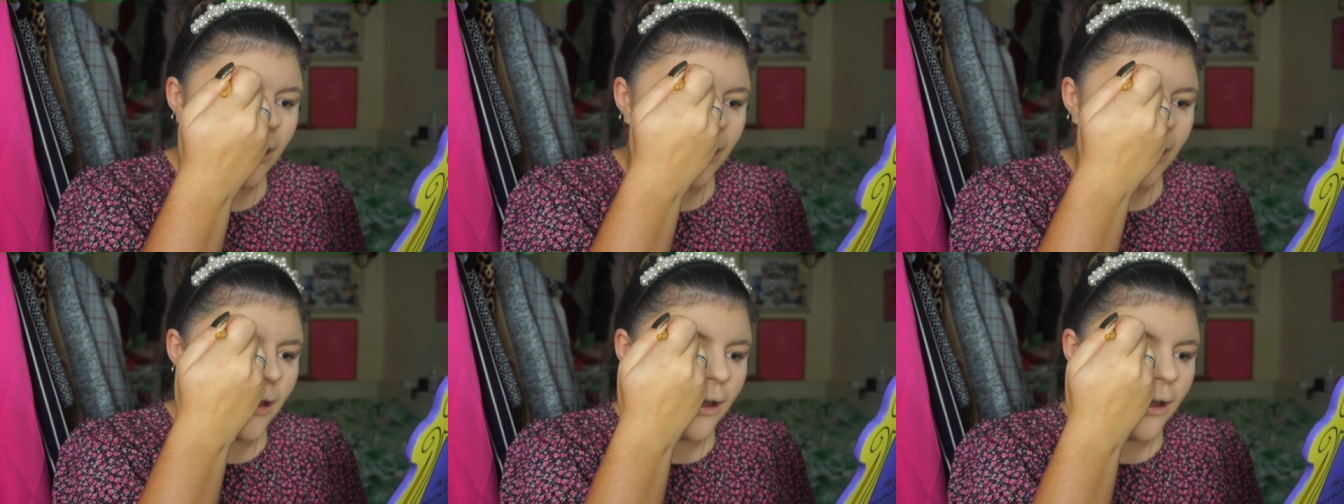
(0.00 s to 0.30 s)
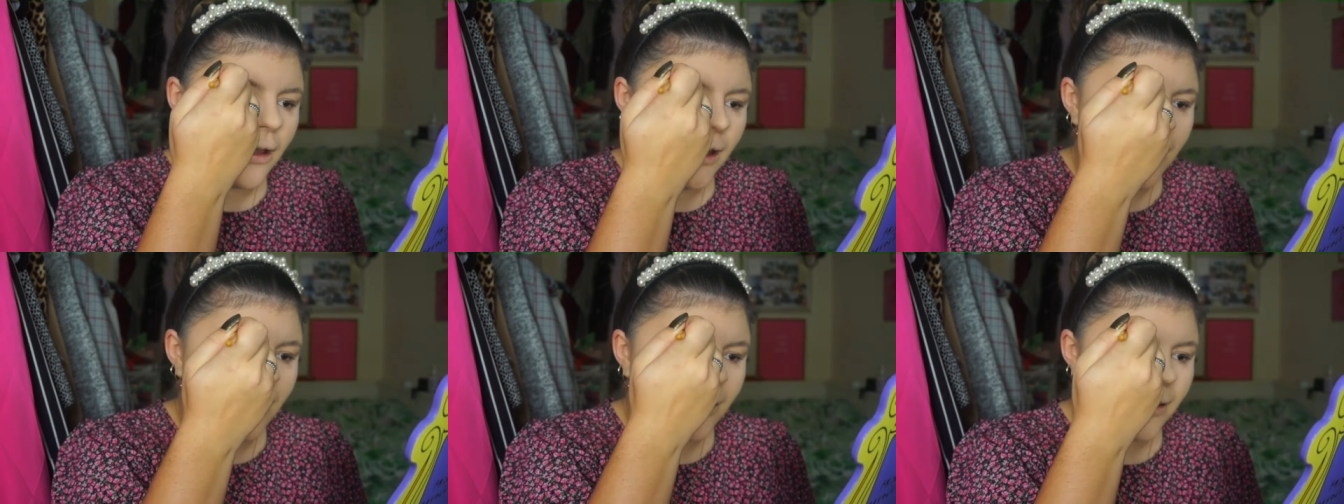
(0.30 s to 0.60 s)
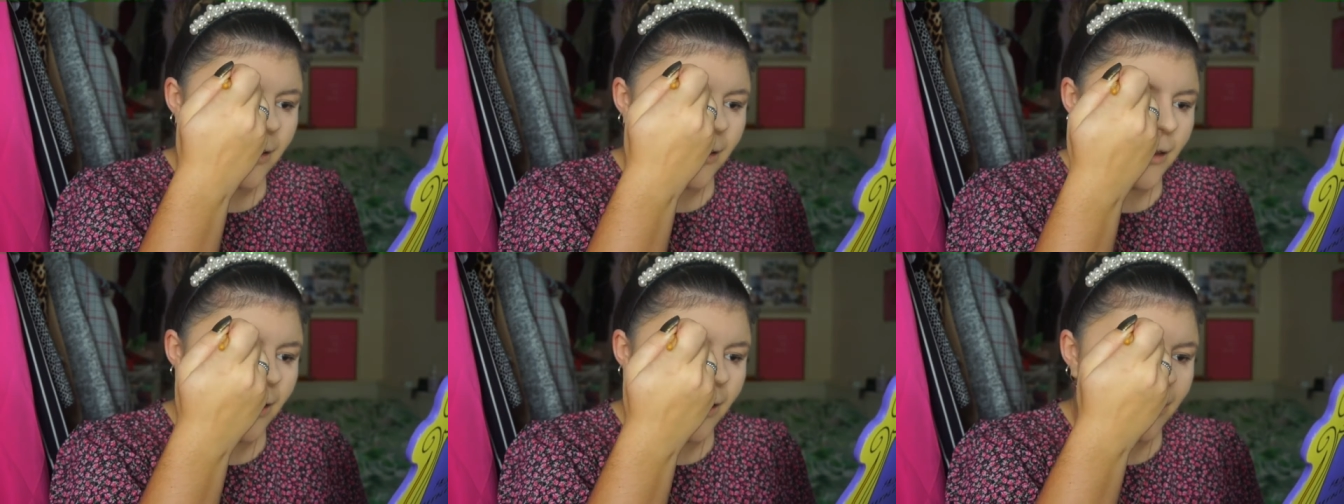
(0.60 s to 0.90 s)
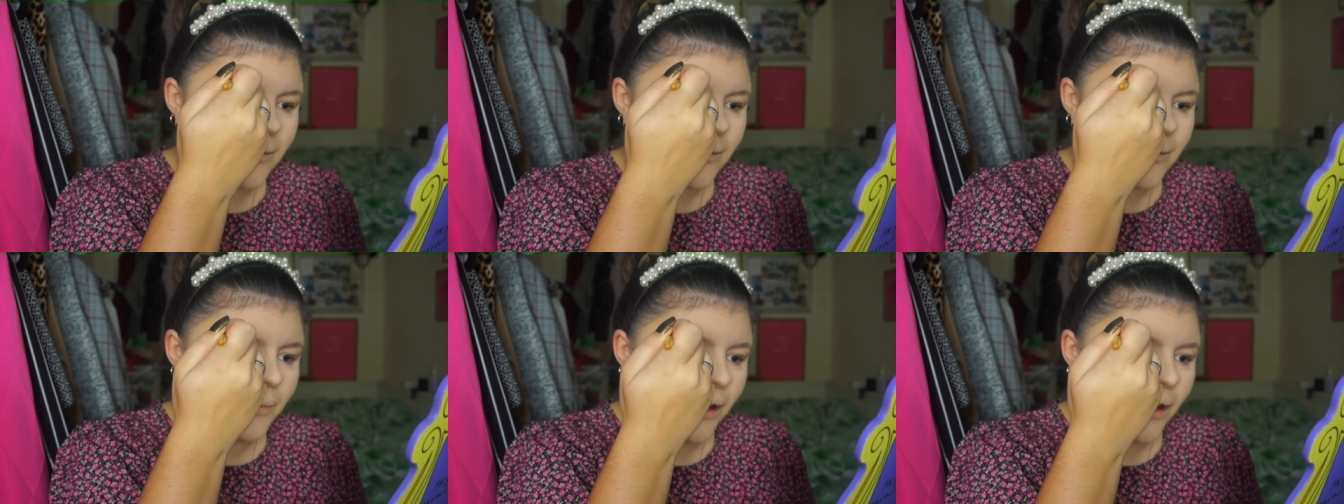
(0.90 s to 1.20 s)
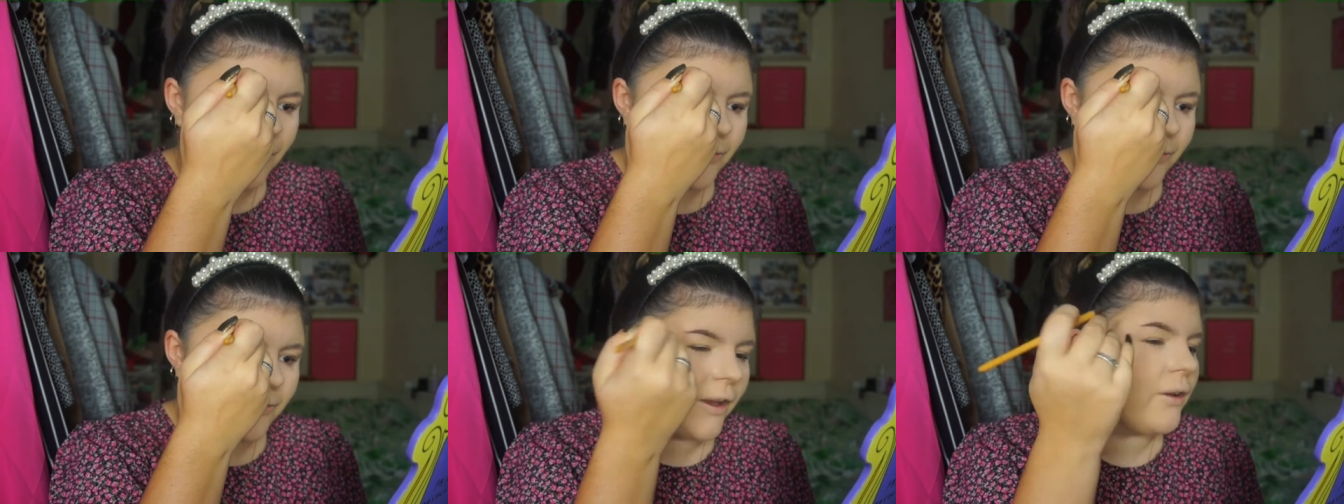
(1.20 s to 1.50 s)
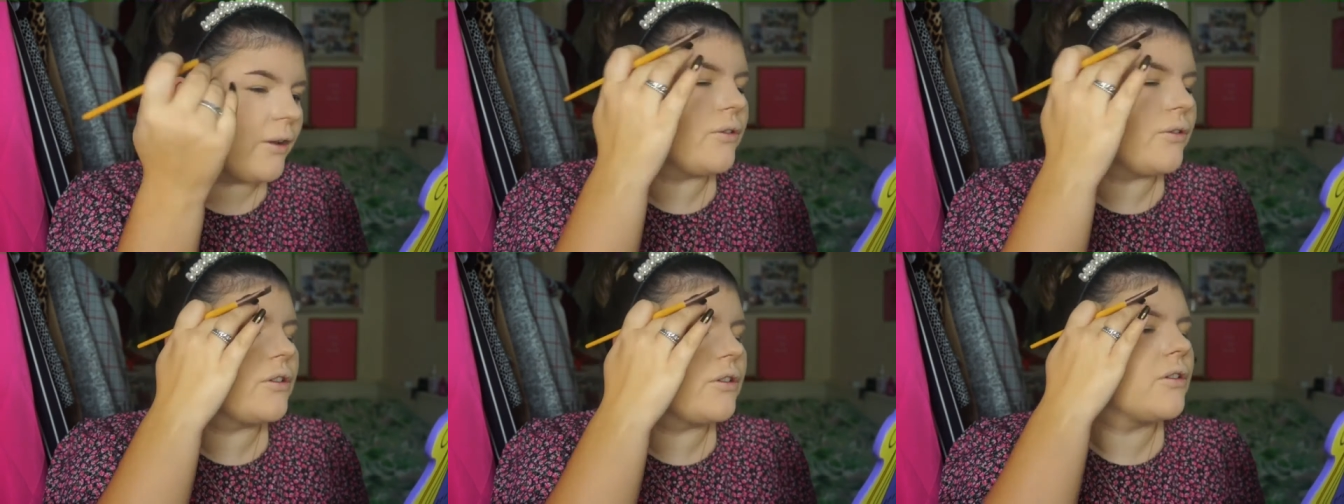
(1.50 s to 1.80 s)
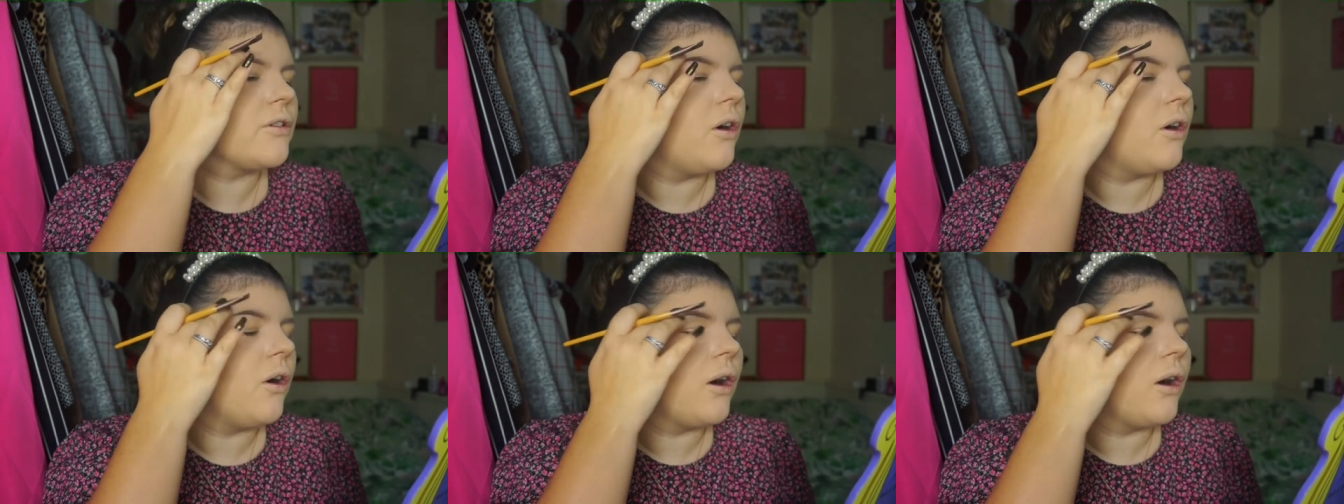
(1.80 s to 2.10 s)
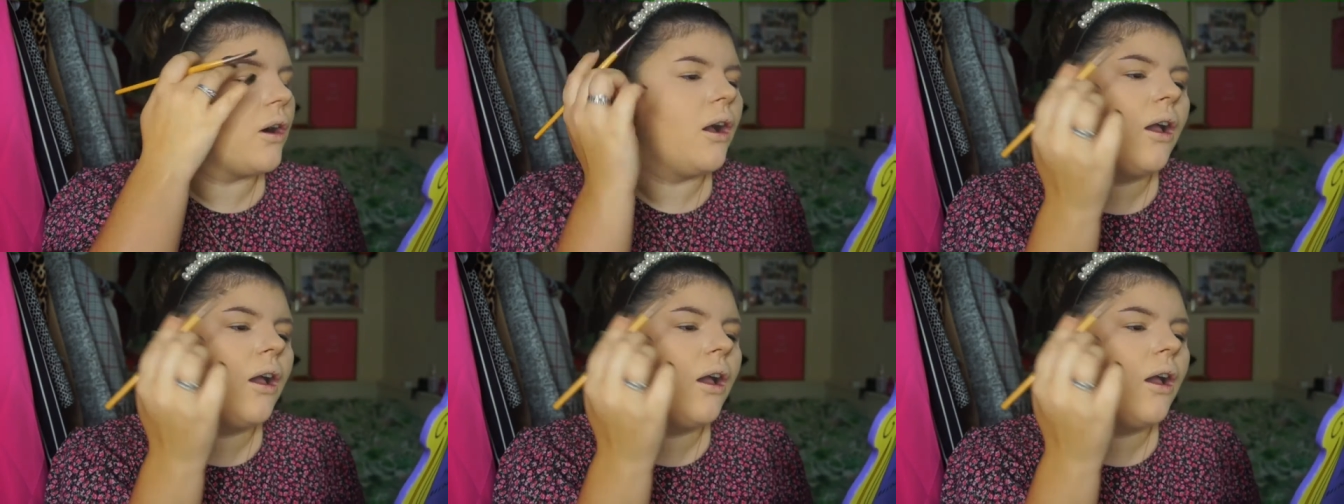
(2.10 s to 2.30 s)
and it is my favourite song